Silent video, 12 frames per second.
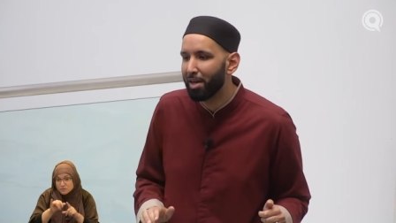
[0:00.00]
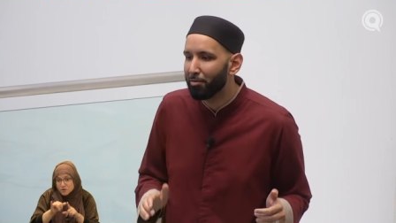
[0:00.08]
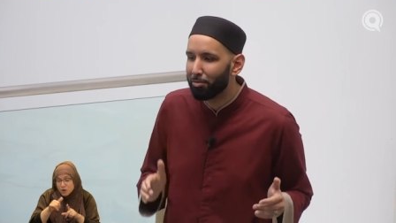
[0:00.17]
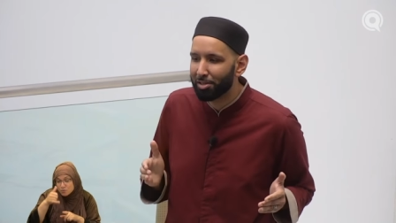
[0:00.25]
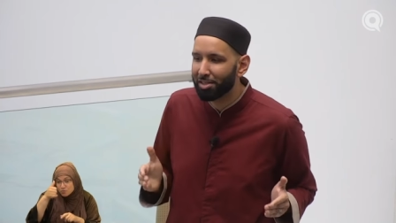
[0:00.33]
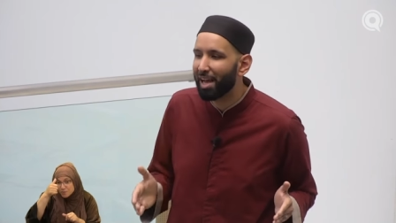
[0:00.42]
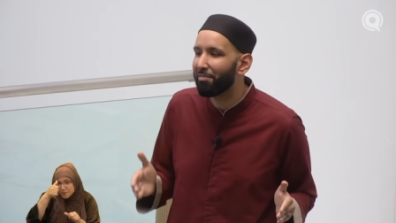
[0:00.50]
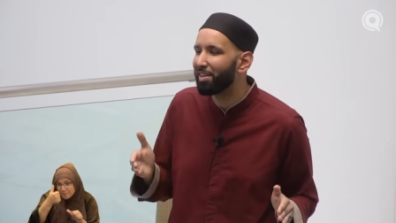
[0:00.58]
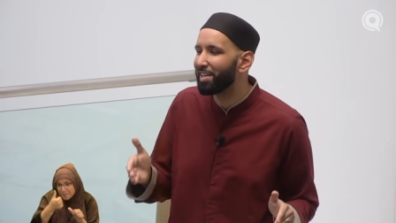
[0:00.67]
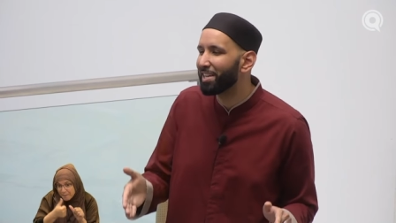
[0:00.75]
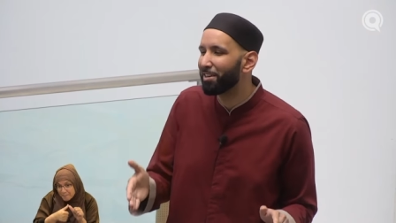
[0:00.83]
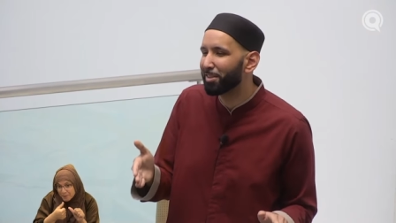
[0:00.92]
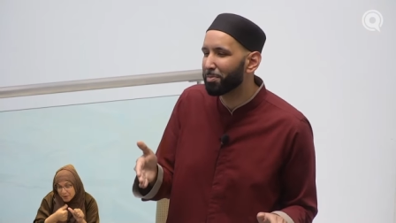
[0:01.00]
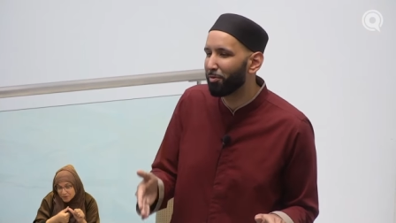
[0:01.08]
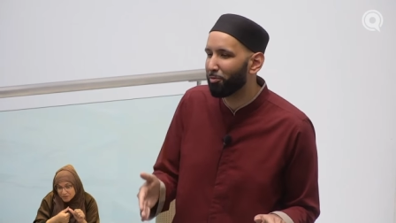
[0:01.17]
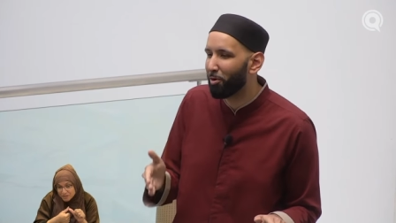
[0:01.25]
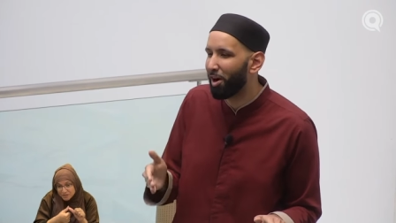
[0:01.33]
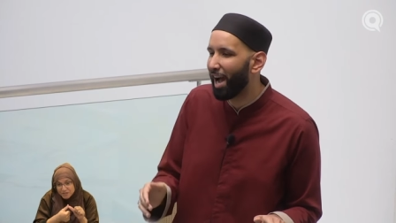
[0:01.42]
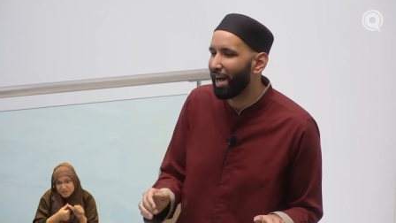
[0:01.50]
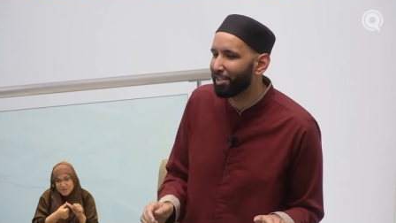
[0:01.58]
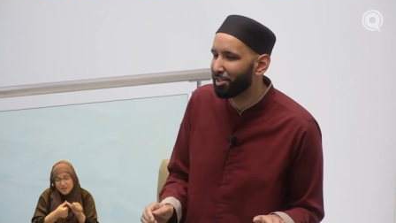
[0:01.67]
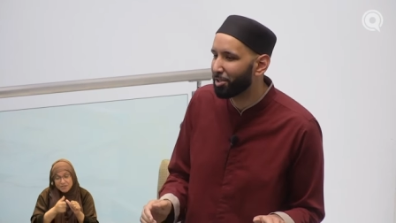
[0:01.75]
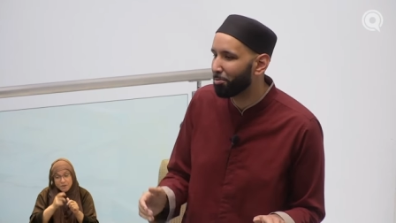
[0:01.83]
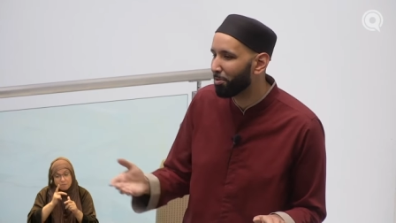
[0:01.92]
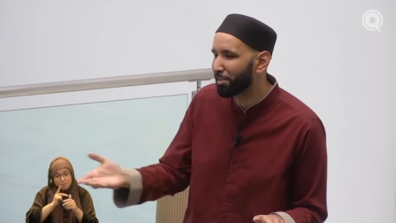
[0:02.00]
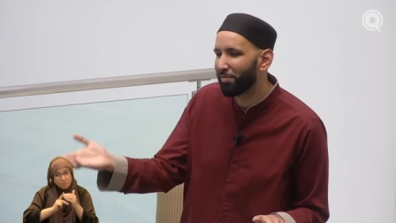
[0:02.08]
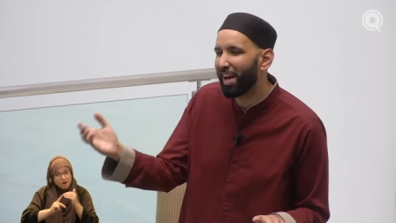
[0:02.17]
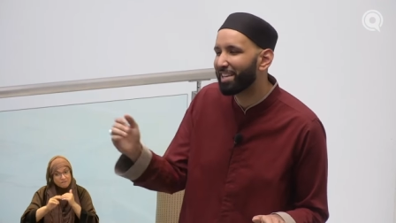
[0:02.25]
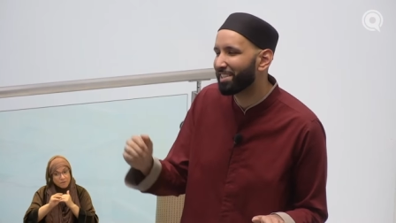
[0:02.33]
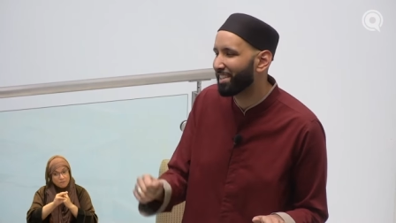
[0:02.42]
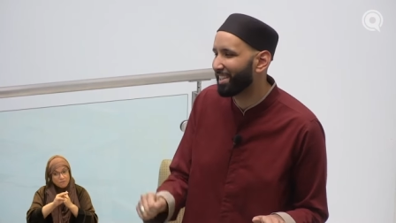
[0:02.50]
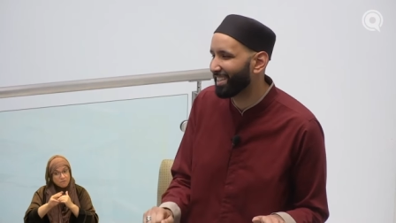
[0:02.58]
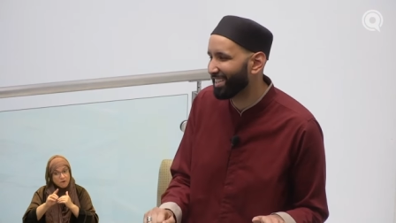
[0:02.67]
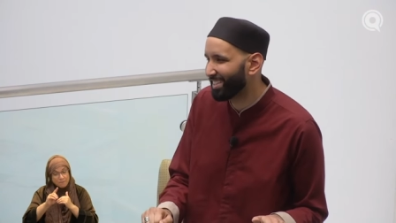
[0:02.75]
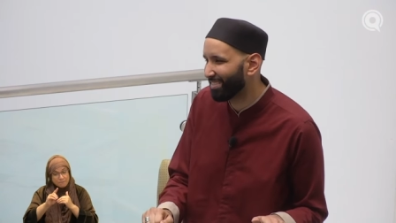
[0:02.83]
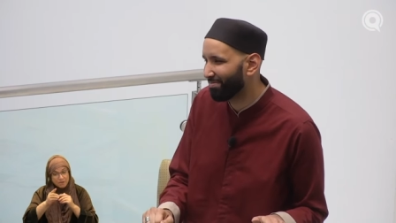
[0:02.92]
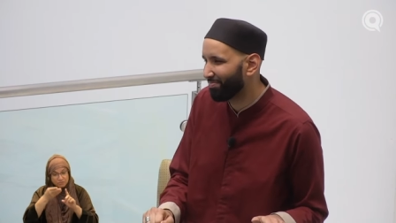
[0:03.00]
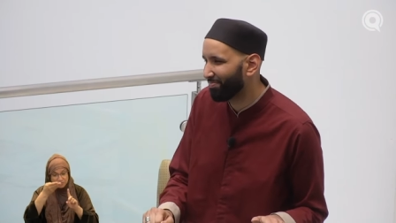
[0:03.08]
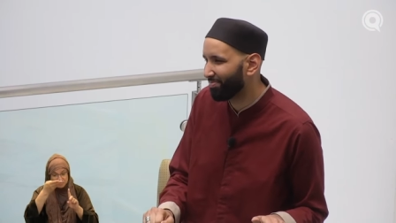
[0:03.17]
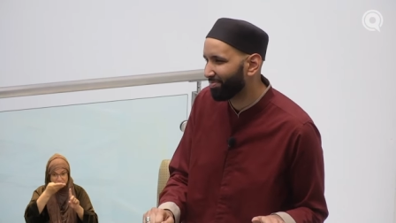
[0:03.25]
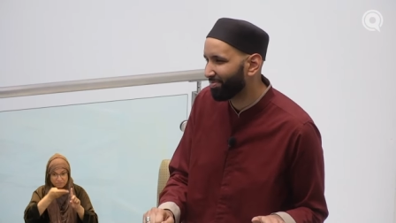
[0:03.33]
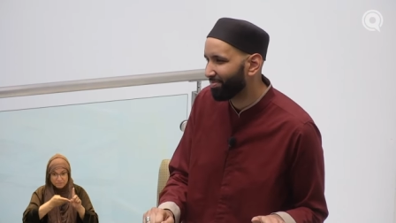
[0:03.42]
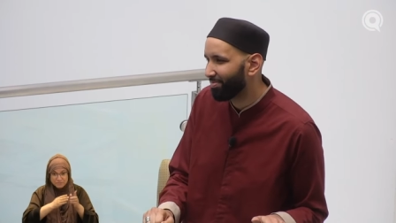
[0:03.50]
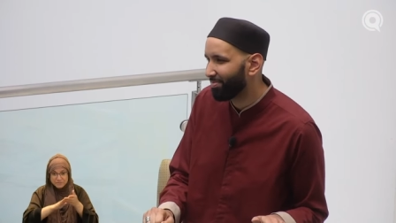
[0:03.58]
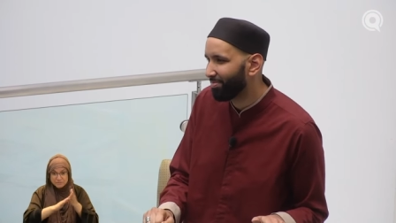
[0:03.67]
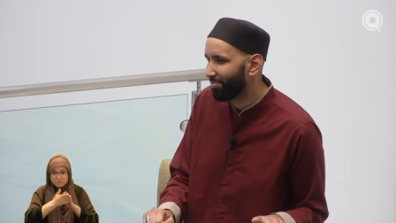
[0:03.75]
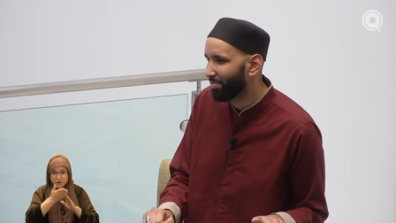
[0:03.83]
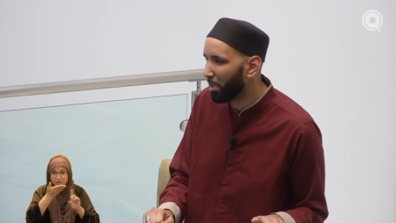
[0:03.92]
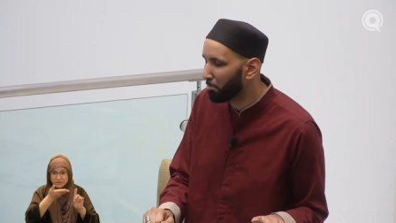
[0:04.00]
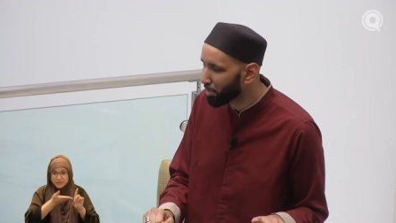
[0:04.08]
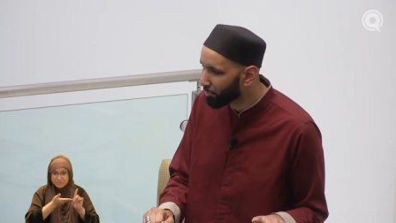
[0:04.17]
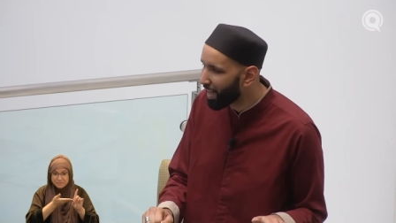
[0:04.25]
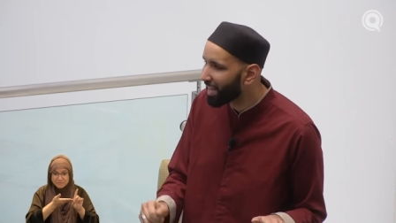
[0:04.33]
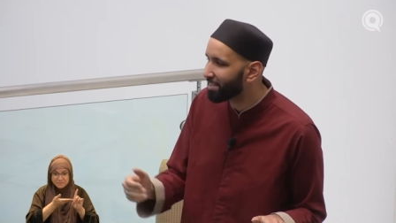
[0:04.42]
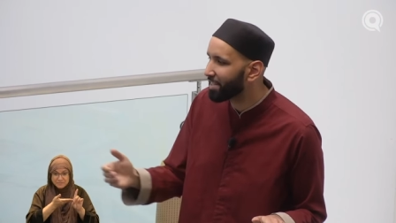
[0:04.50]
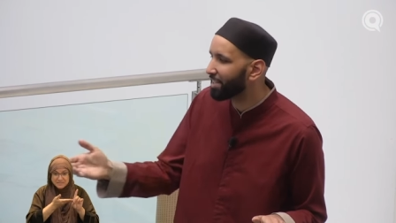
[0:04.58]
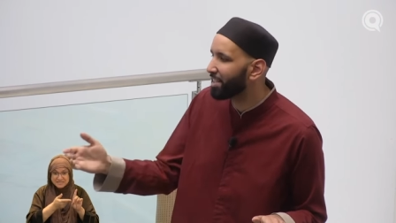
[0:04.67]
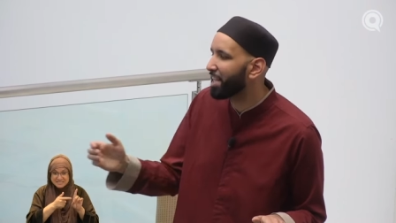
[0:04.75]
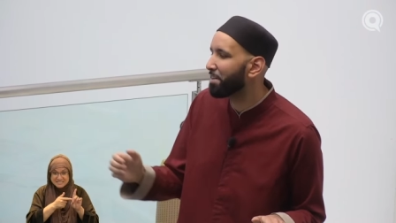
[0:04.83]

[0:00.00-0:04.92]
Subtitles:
for 7 years before Hajj was fasting. It was fasting the day